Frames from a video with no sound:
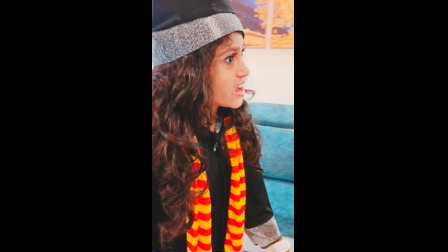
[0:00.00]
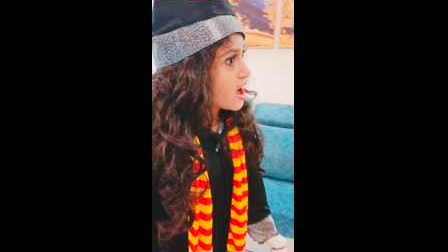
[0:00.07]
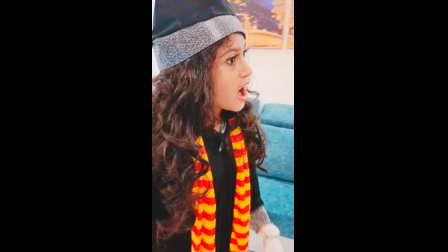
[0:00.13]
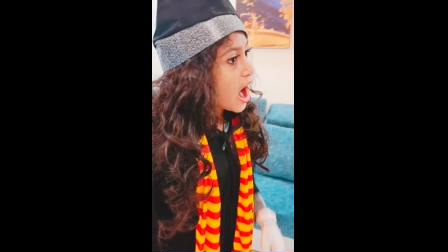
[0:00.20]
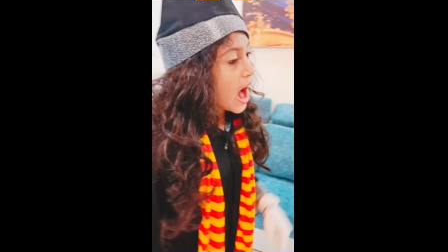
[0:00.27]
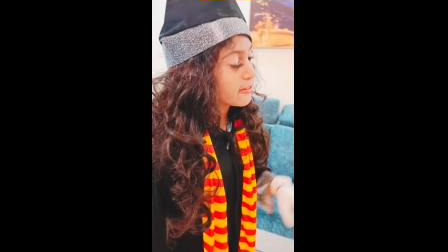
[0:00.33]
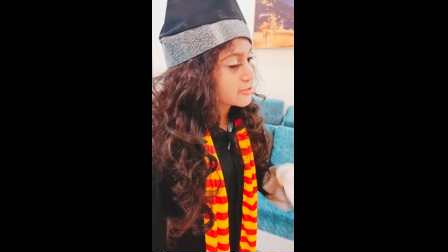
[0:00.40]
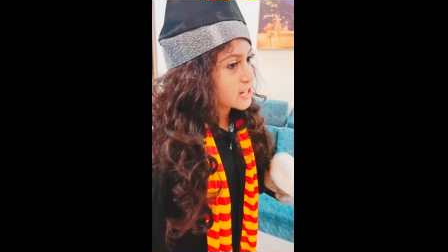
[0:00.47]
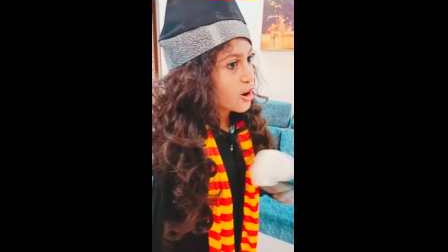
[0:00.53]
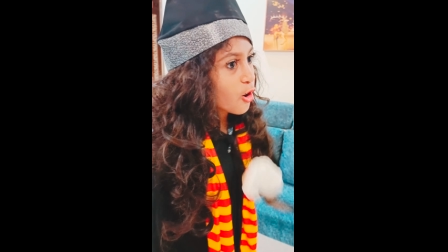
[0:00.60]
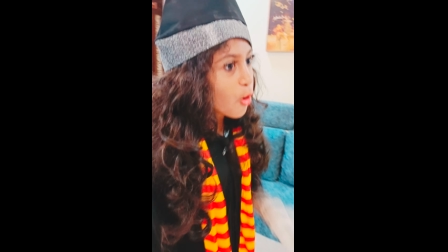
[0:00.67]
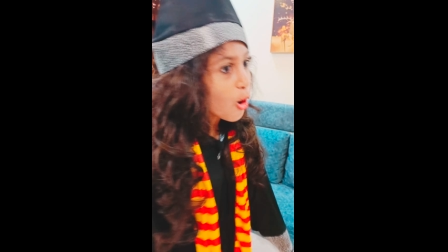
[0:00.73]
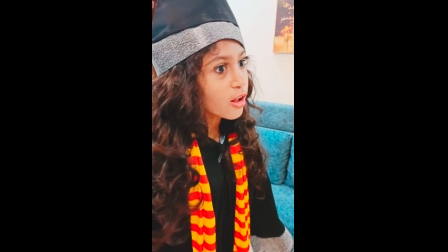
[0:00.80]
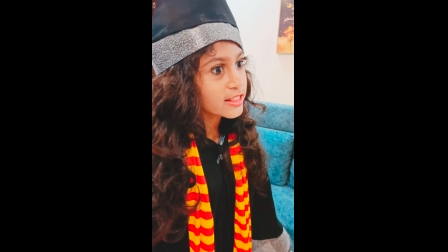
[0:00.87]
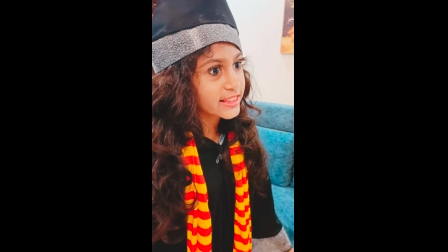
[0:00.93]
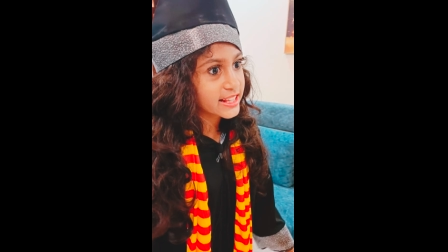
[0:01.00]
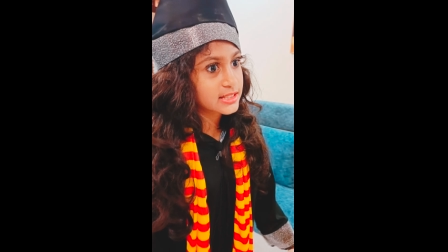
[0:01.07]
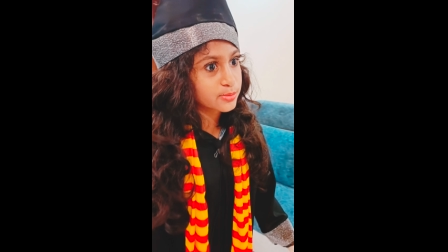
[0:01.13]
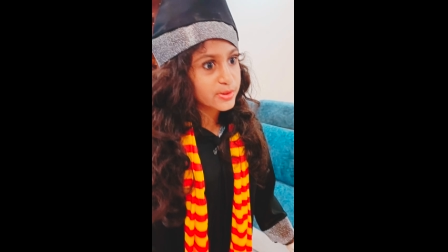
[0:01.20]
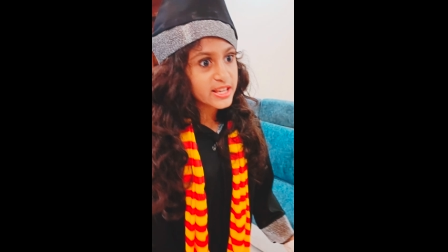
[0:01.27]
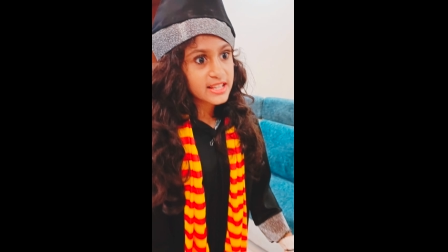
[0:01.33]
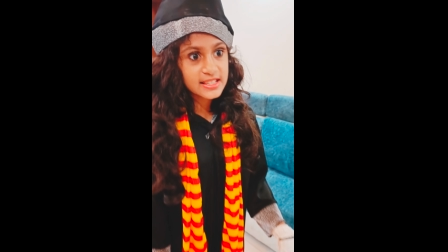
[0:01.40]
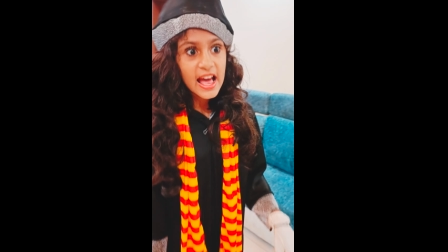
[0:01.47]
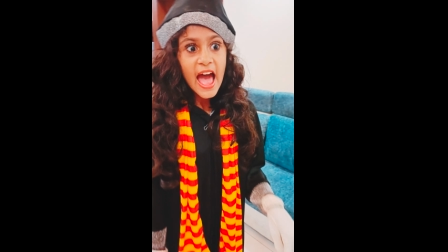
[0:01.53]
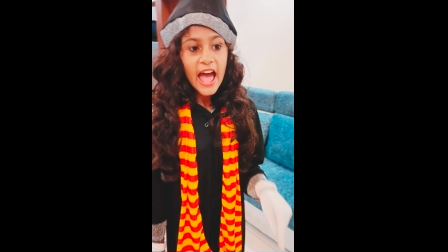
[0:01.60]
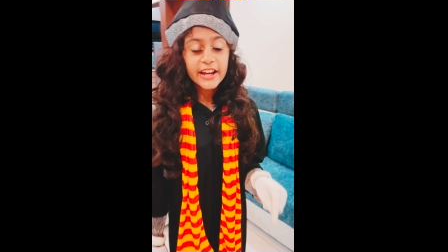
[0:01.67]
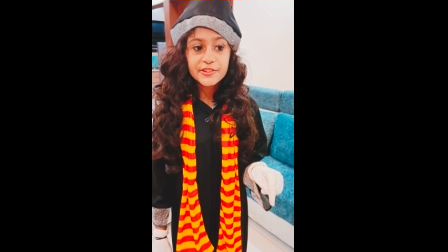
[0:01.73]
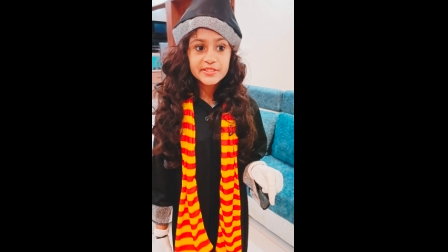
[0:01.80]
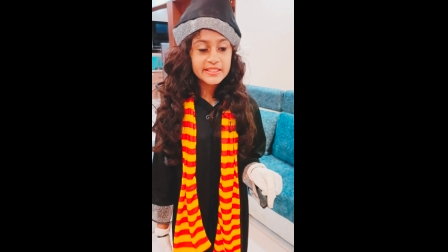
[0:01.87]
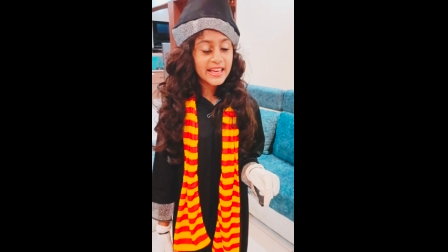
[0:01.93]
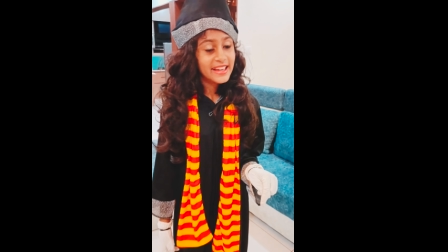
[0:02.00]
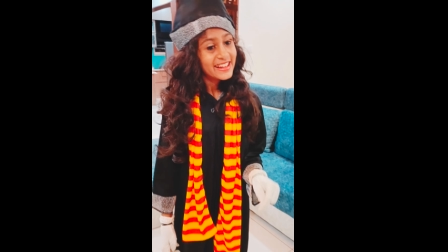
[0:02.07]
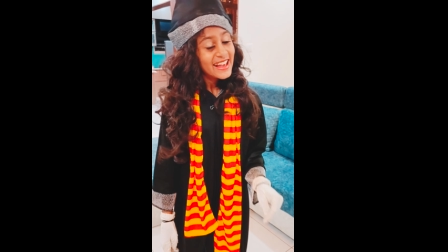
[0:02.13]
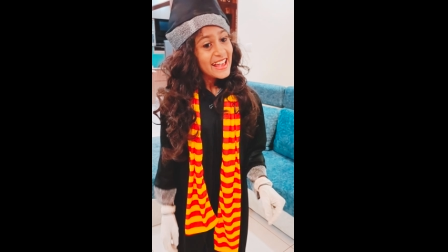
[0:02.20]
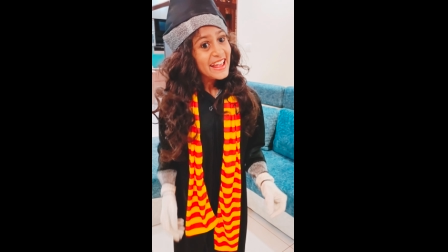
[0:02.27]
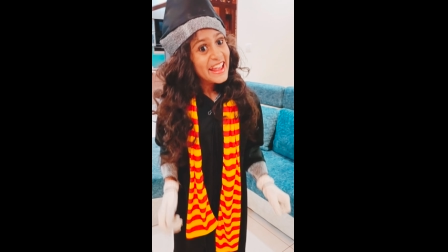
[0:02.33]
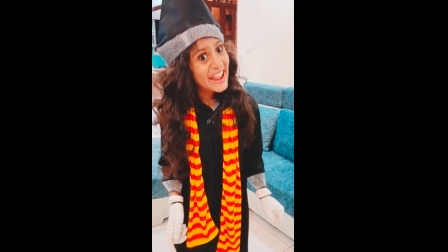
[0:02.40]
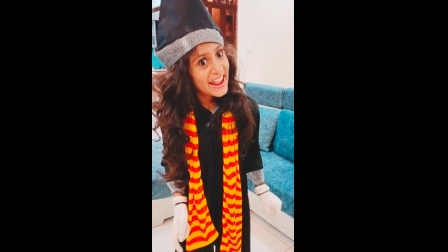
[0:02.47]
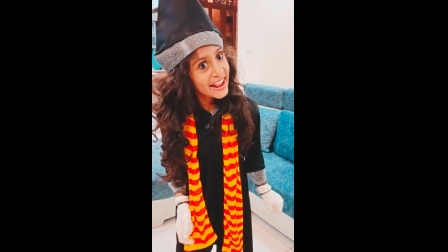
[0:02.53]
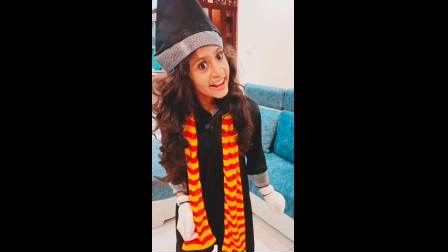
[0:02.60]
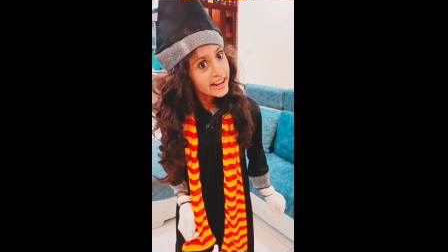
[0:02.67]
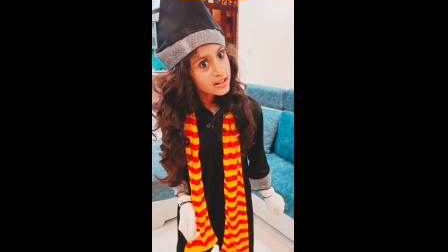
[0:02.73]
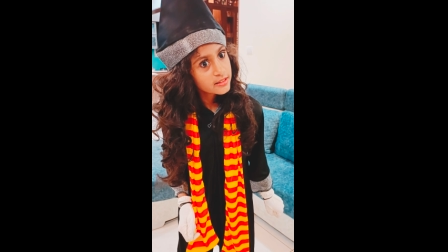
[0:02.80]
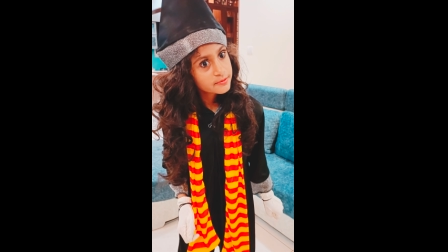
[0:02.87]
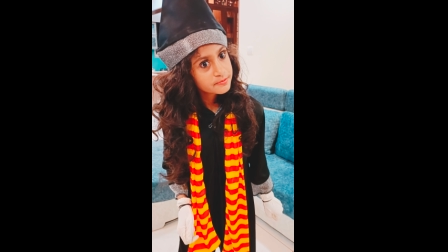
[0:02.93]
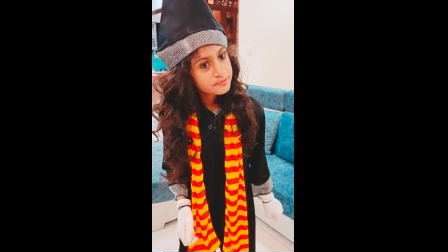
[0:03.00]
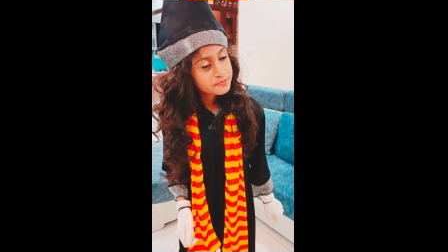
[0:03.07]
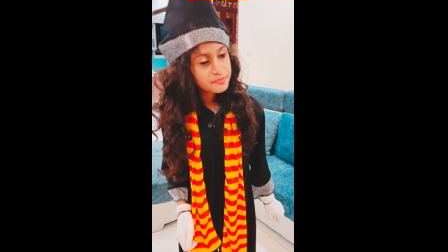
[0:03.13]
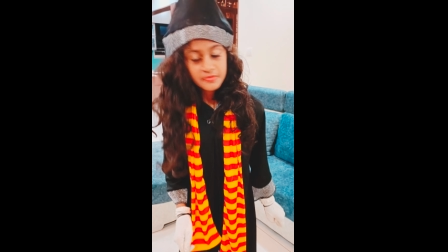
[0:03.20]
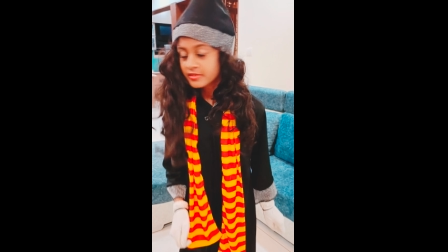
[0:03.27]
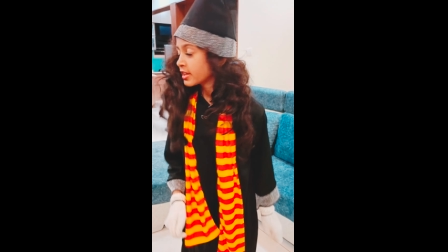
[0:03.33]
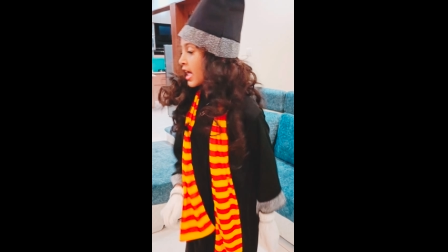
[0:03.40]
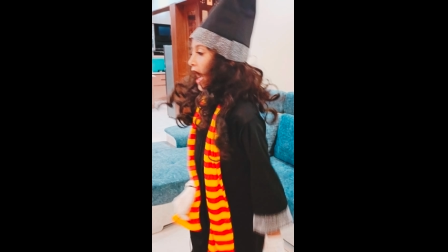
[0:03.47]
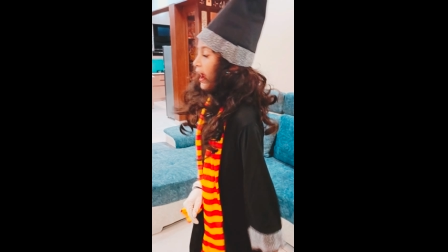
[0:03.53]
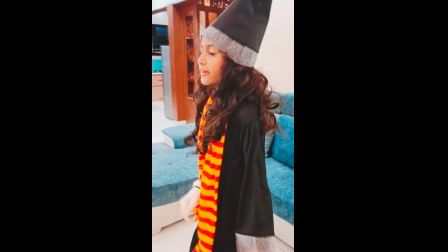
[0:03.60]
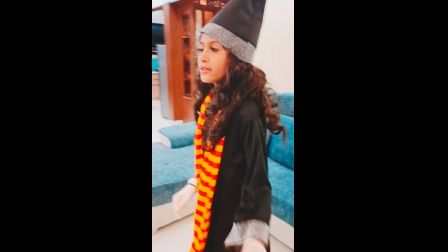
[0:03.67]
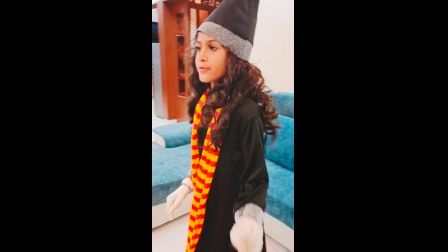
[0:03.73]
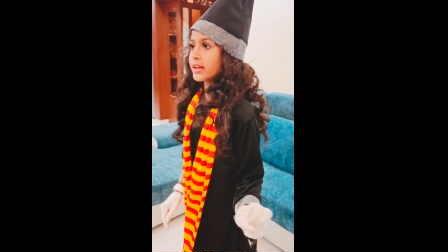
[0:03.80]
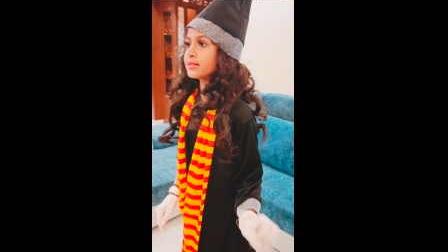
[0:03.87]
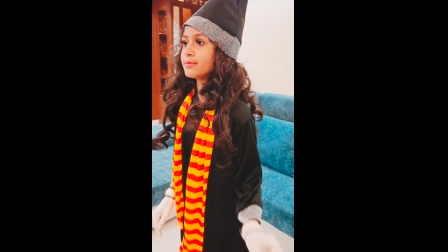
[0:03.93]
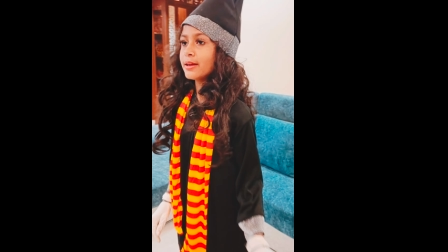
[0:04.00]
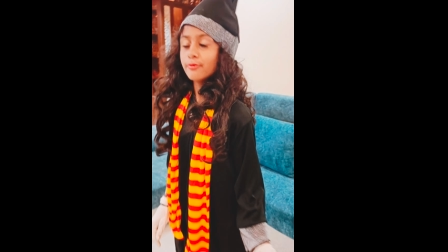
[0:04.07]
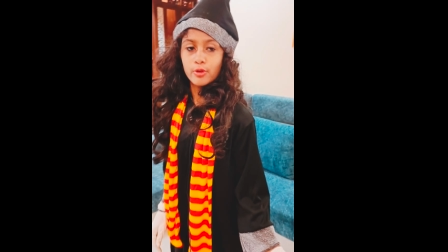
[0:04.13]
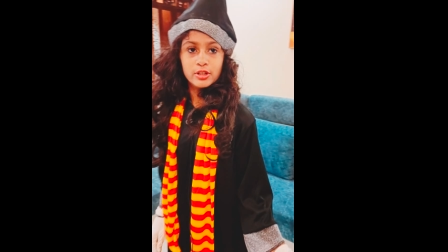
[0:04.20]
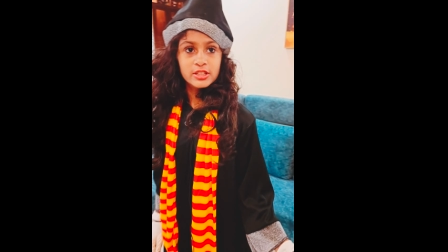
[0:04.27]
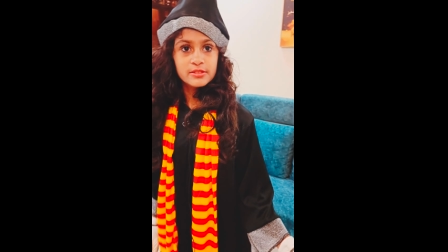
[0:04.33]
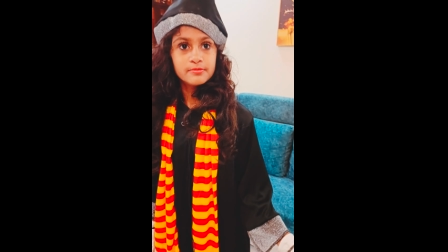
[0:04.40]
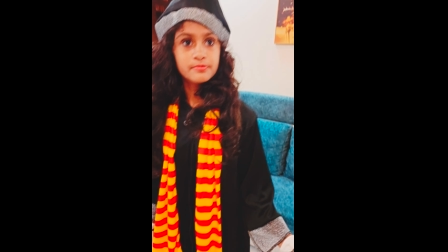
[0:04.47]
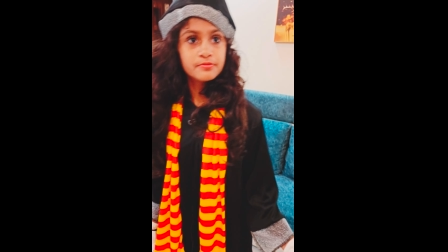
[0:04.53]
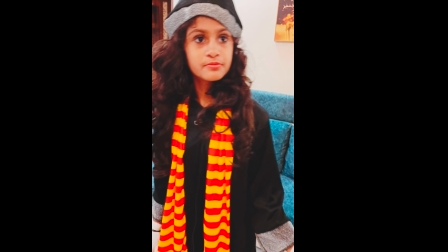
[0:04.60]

here after all these weeks and you say, hey? Harry, where's my wand?